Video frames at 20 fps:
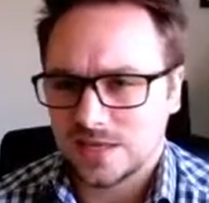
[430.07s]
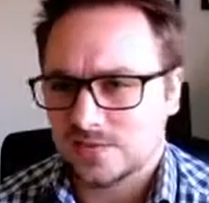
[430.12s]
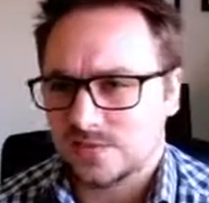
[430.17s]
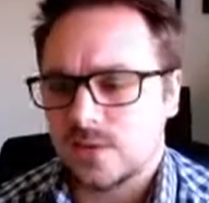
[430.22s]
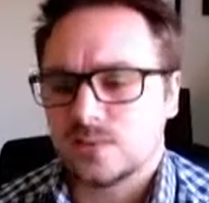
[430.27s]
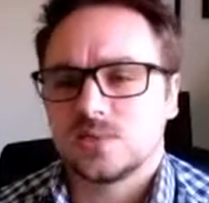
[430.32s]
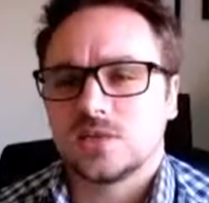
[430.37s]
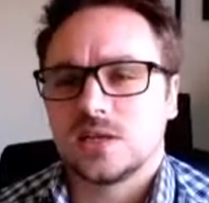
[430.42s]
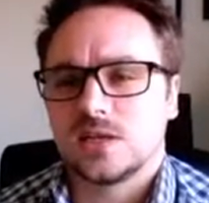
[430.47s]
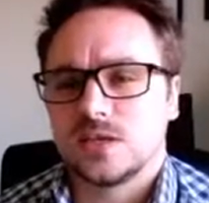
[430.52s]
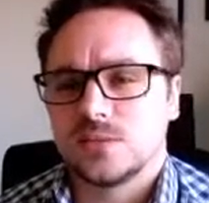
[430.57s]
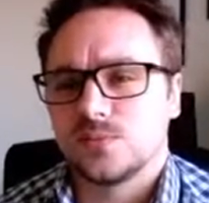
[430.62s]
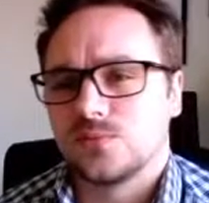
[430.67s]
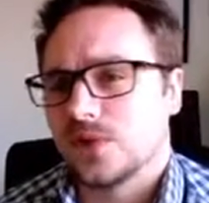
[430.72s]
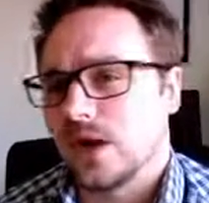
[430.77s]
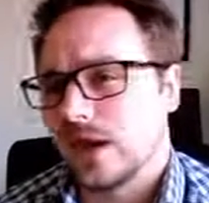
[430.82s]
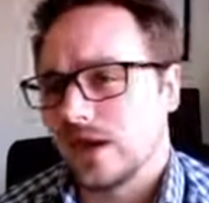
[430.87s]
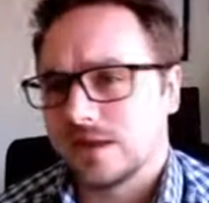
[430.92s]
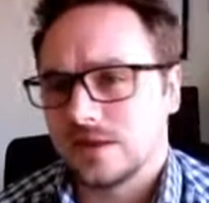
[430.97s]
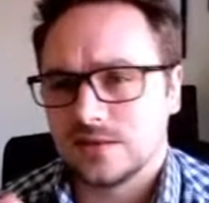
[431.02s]
the reptilian
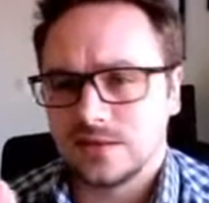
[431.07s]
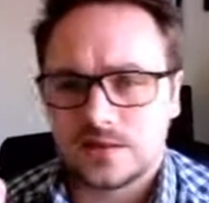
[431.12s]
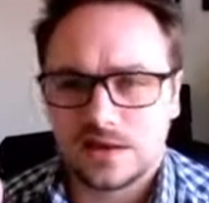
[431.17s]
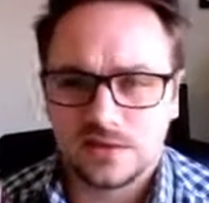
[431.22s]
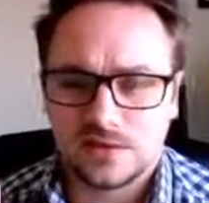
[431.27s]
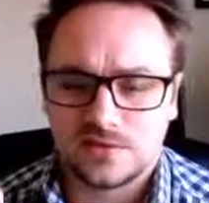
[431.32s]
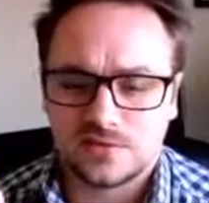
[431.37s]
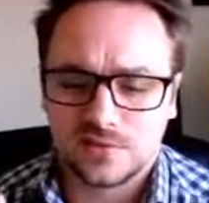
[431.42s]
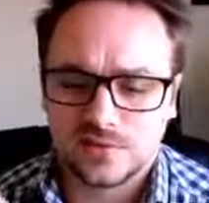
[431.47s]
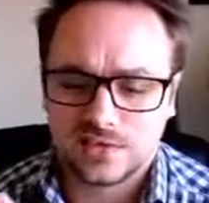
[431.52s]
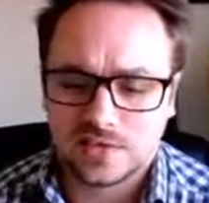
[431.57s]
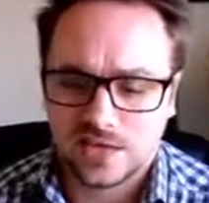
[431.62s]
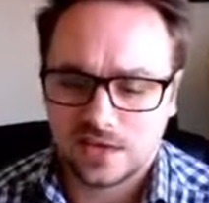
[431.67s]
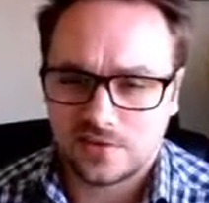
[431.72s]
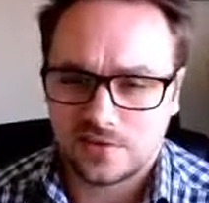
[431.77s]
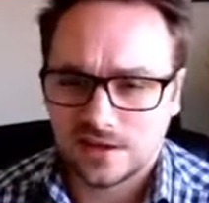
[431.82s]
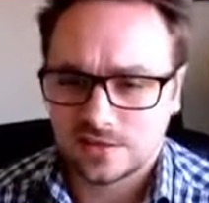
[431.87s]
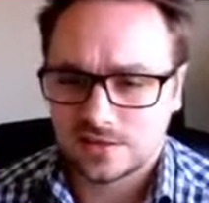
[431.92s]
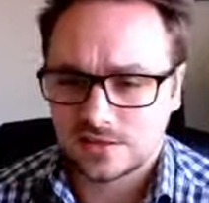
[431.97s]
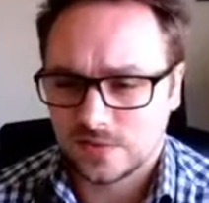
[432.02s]
brain, and the
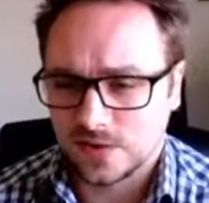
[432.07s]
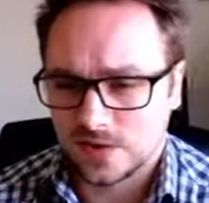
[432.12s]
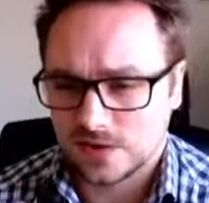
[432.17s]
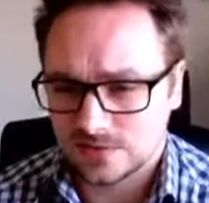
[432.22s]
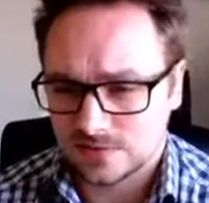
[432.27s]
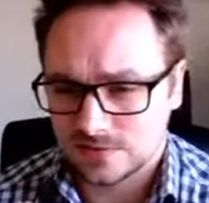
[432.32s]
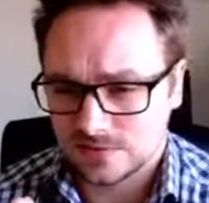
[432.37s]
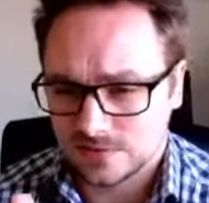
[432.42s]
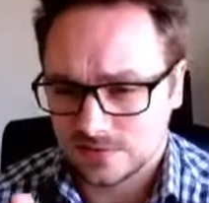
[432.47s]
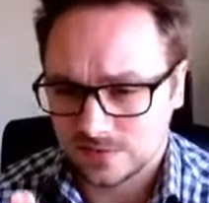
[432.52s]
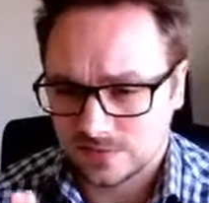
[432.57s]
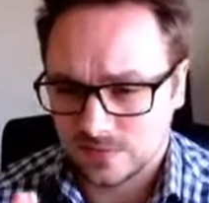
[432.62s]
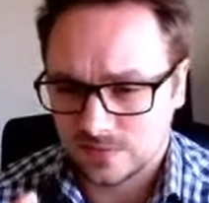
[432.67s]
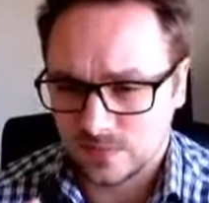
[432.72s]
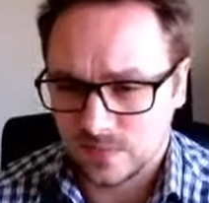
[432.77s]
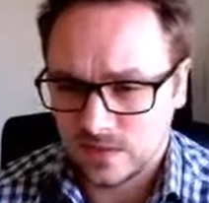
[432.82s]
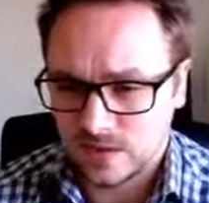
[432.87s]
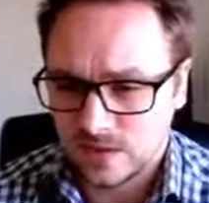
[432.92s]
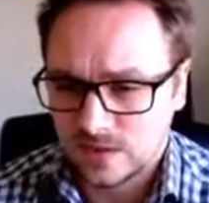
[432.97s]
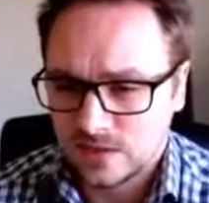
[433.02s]
reticular activating system.